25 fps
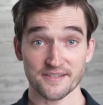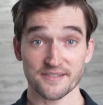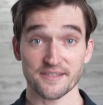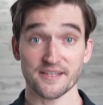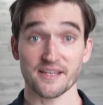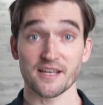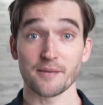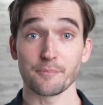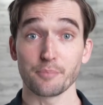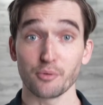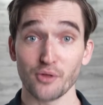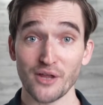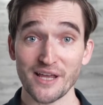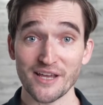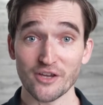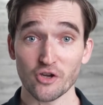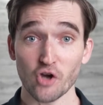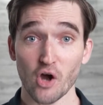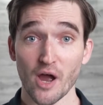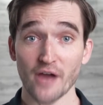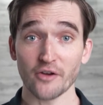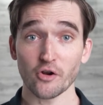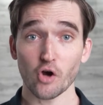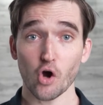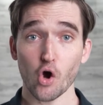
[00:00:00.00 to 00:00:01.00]
is the complete
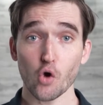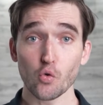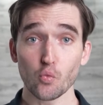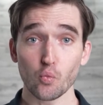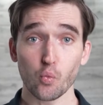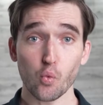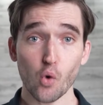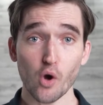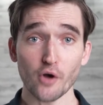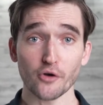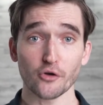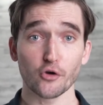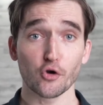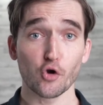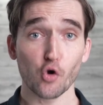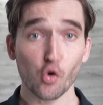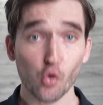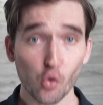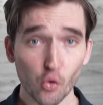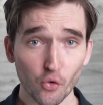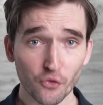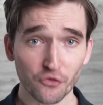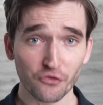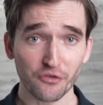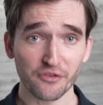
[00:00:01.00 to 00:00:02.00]
guide on what
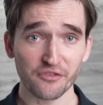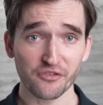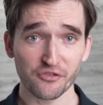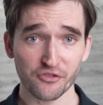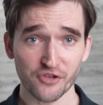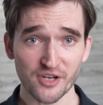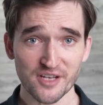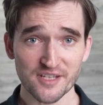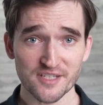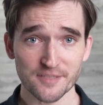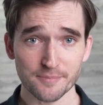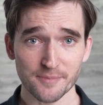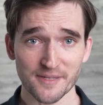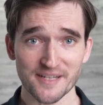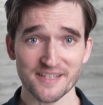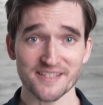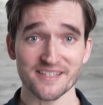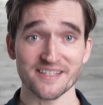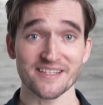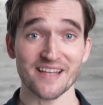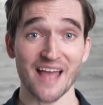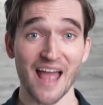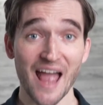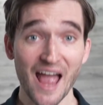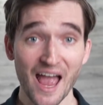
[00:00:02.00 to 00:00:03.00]
causes shin
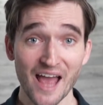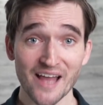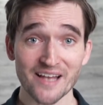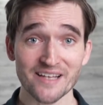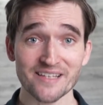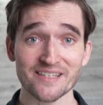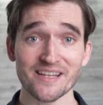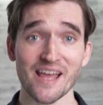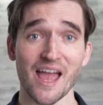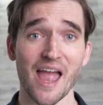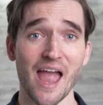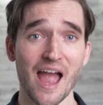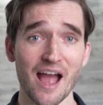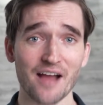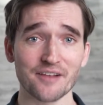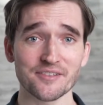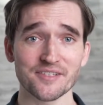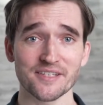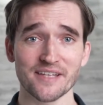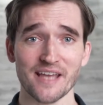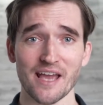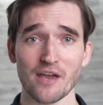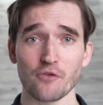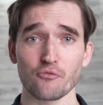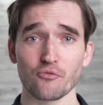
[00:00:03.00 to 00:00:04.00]
splints and how
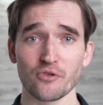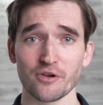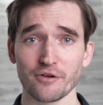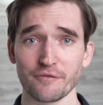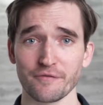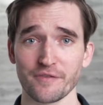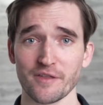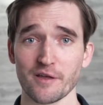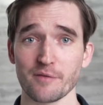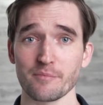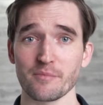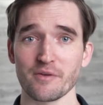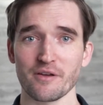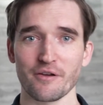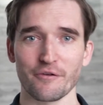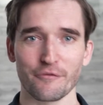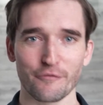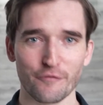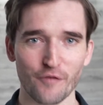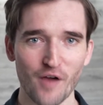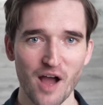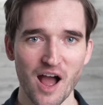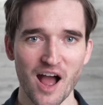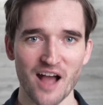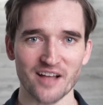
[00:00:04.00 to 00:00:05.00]
to get rid of them
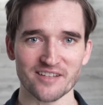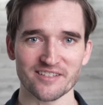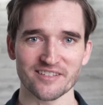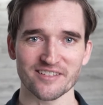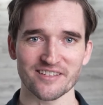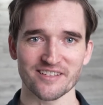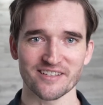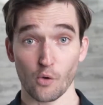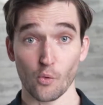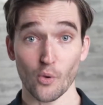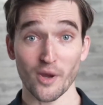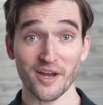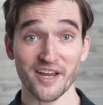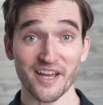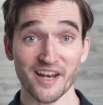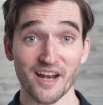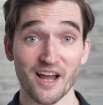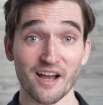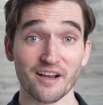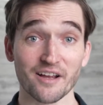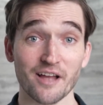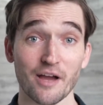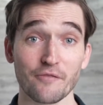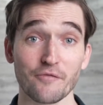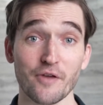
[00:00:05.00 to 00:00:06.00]
fast. We're going
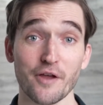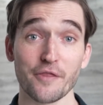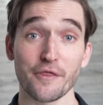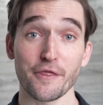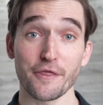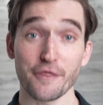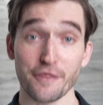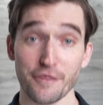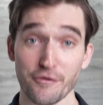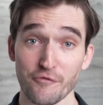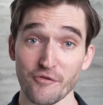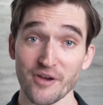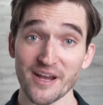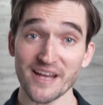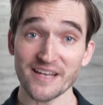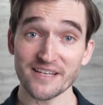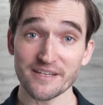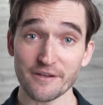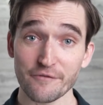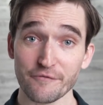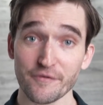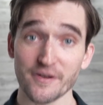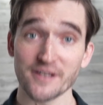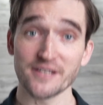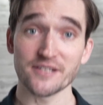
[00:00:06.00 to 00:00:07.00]
to uncover 3
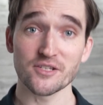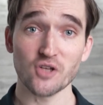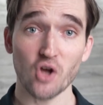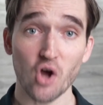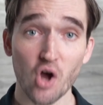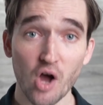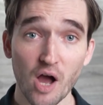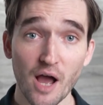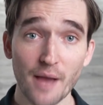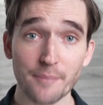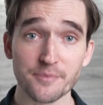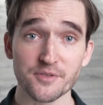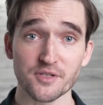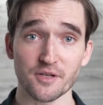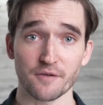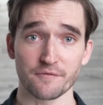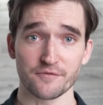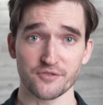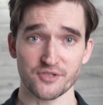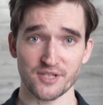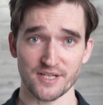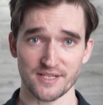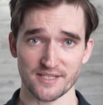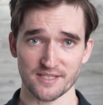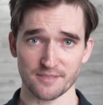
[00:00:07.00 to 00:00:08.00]
different types of
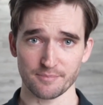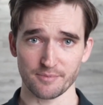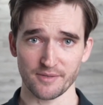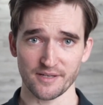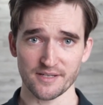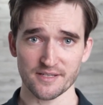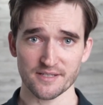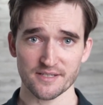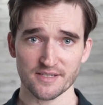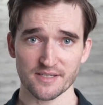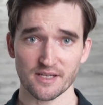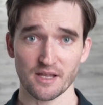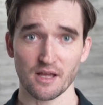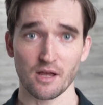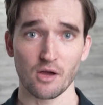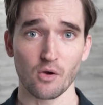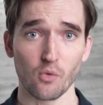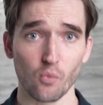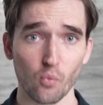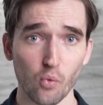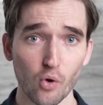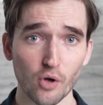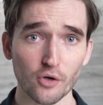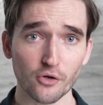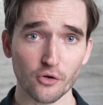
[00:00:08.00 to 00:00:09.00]
shin splints,
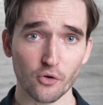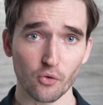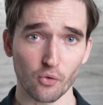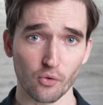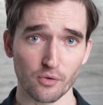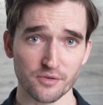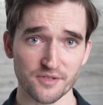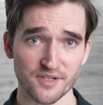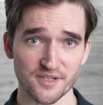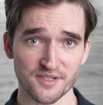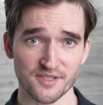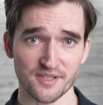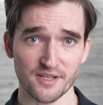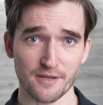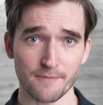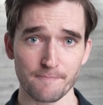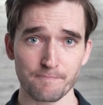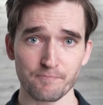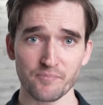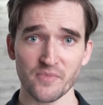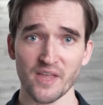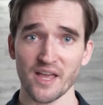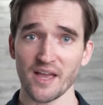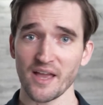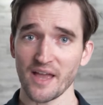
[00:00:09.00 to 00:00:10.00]
what causes
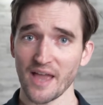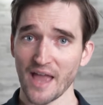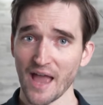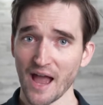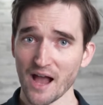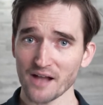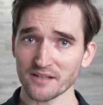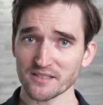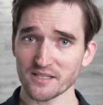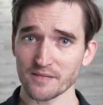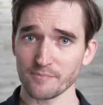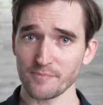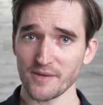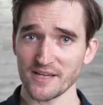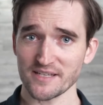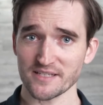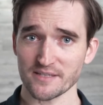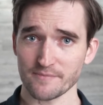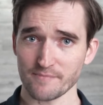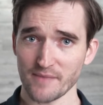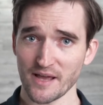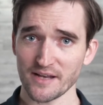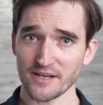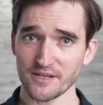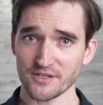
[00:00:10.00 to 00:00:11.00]
them, how to
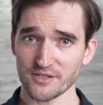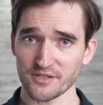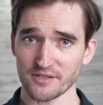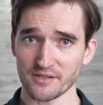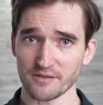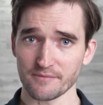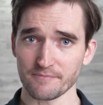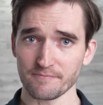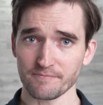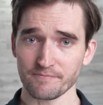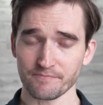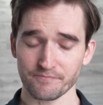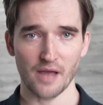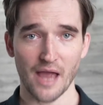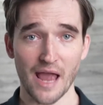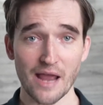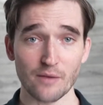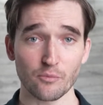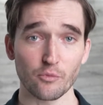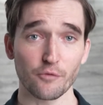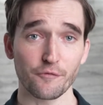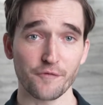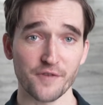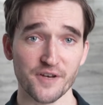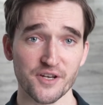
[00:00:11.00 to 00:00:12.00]
best manage them,
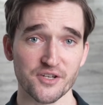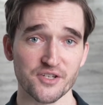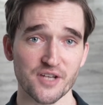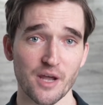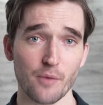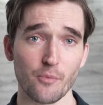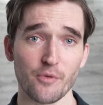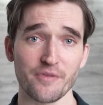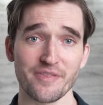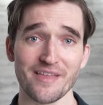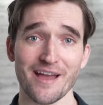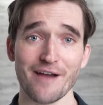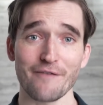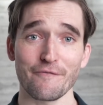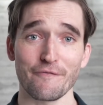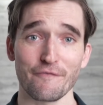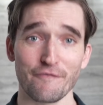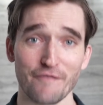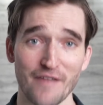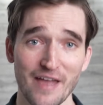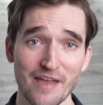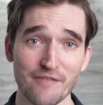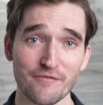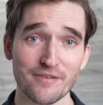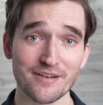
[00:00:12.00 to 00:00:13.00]
and we'll finish up with our
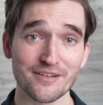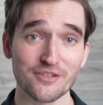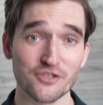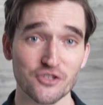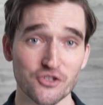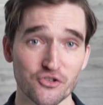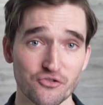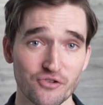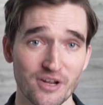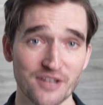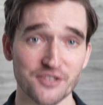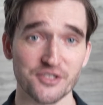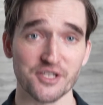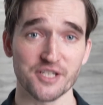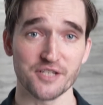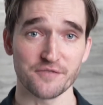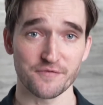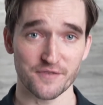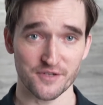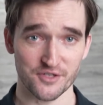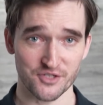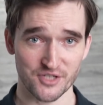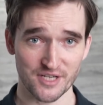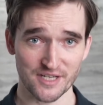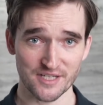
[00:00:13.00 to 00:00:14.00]
favorite stretches
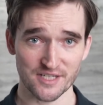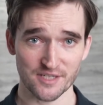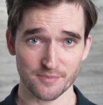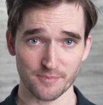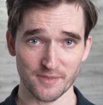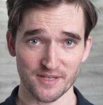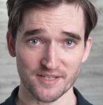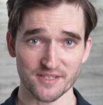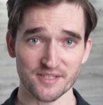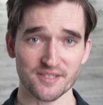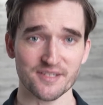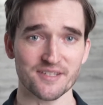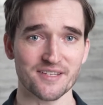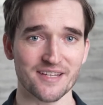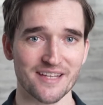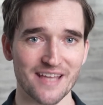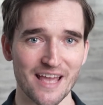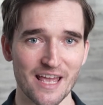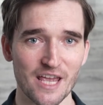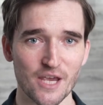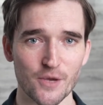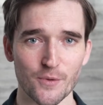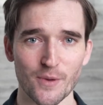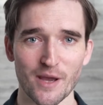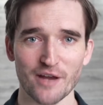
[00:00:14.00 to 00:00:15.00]
for shin splints to
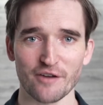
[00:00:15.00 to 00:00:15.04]
get you